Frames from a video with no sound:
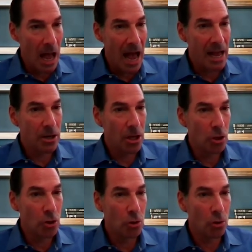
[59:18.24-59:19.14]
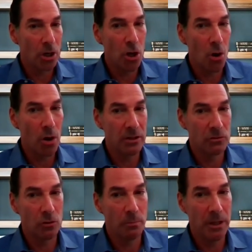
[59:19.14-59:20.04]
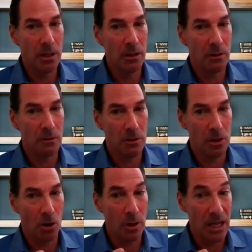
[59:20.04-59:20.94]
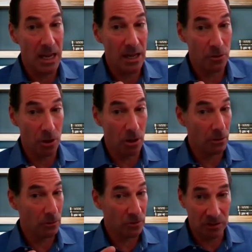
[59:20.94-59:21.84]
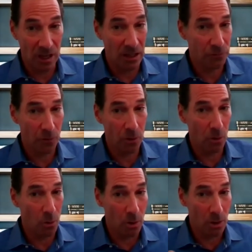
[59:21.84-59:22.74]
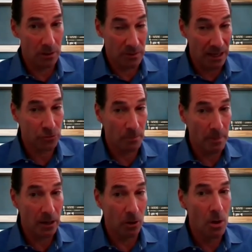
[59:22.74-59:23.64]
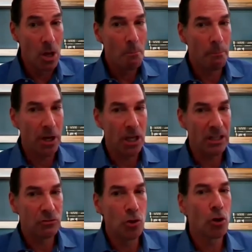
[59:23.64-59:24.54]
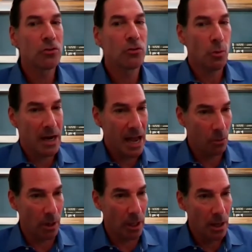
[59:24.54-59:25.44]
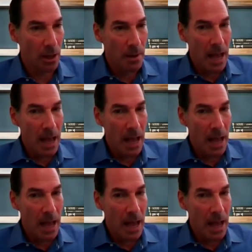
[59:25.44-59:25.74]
and you're going to be, you know, either successful or detrimental, but it's your sweat equity.